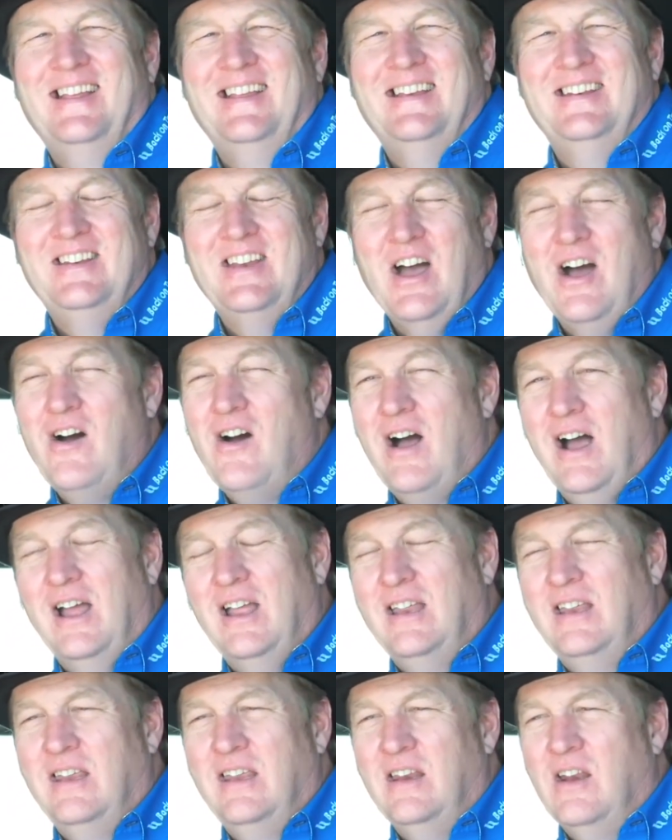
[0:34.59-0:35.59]
no, I
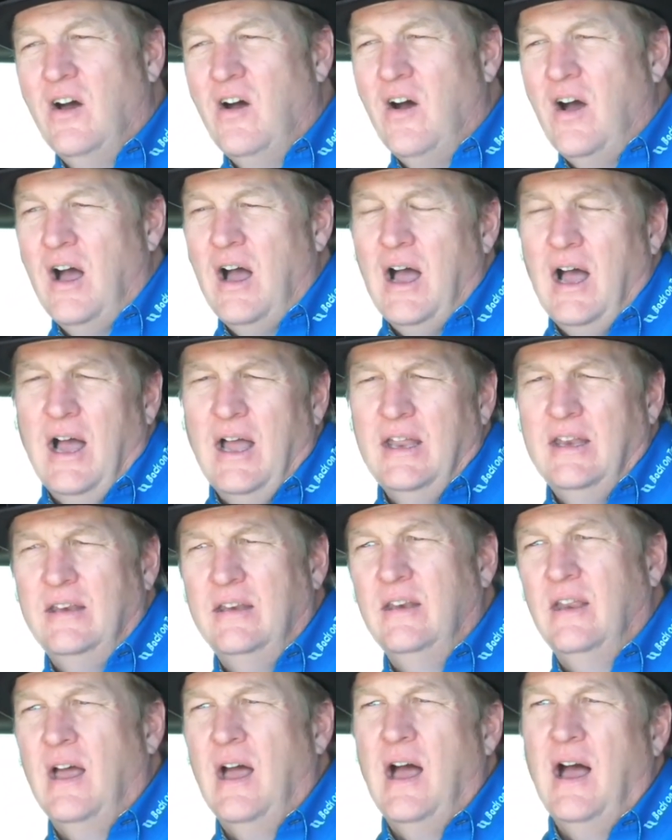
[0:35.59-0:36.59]
you know I
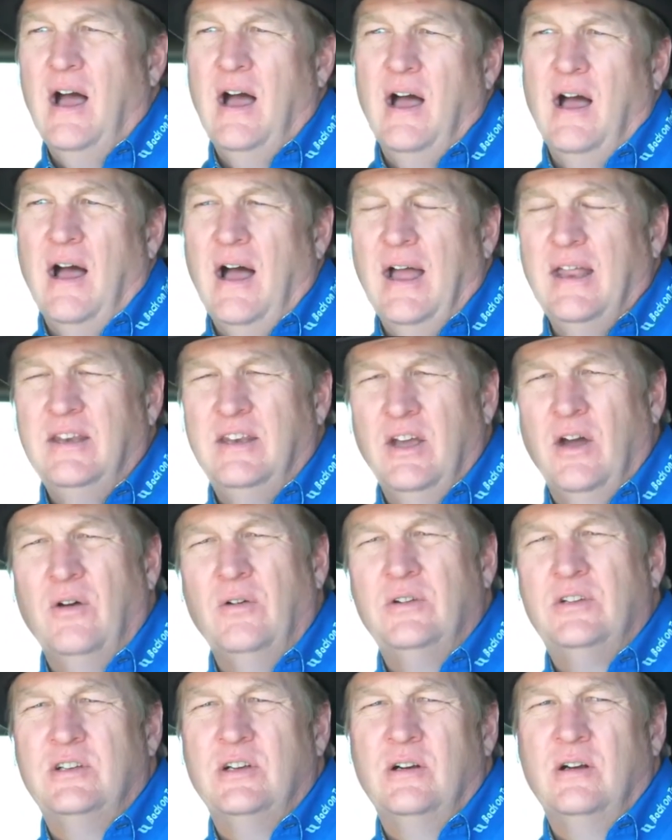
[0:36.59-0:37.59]
I
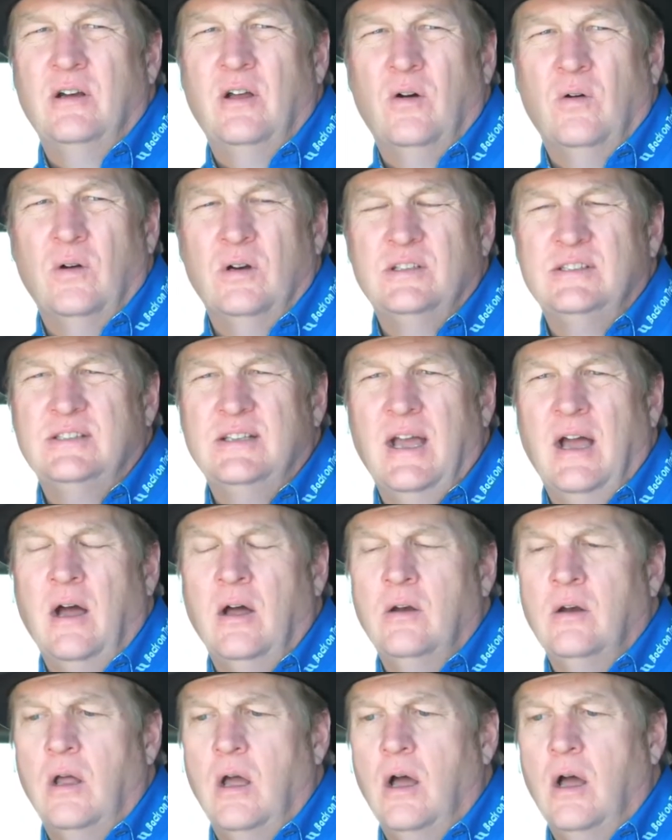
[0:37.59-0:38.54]
don't turn a horse down.